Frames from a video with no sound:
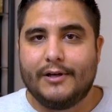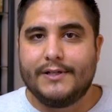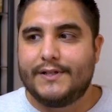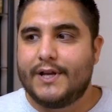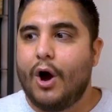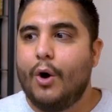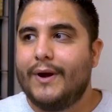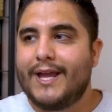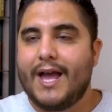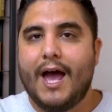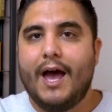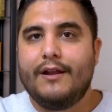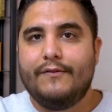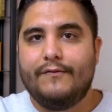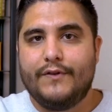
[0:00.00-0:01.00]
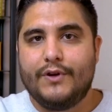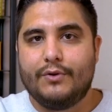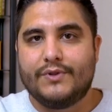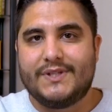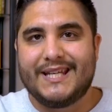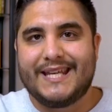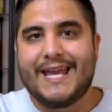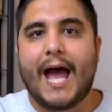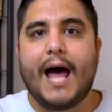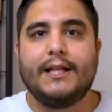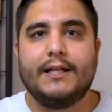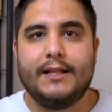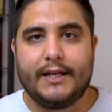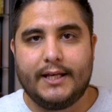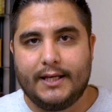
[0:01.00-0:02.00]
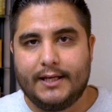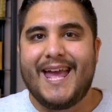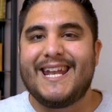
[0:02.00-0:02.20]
He's going ahead of you to Galilee.